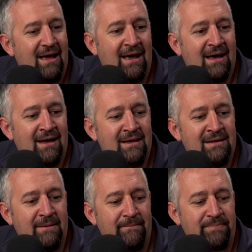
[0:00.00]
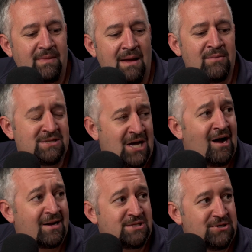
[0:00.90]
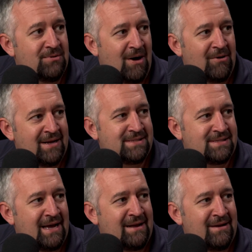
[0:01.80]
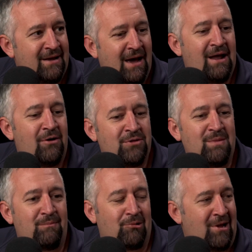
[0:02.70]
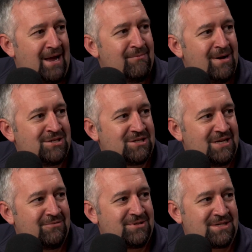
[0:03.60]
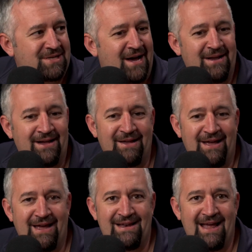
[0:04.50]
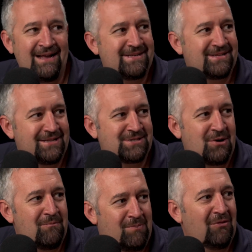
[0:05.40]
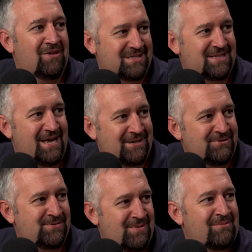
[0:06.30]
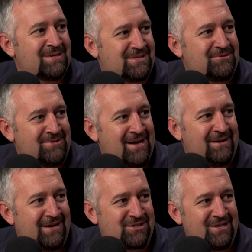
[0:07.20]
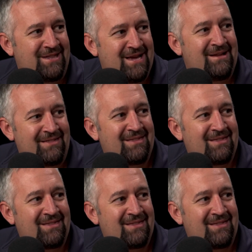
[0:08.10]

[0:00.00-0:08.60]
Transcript: And I remember talking to you about it, and I don't think we planned much. It was just kind of, hey, Nate, let's go build this thing. Do you remember us doing that initially thing?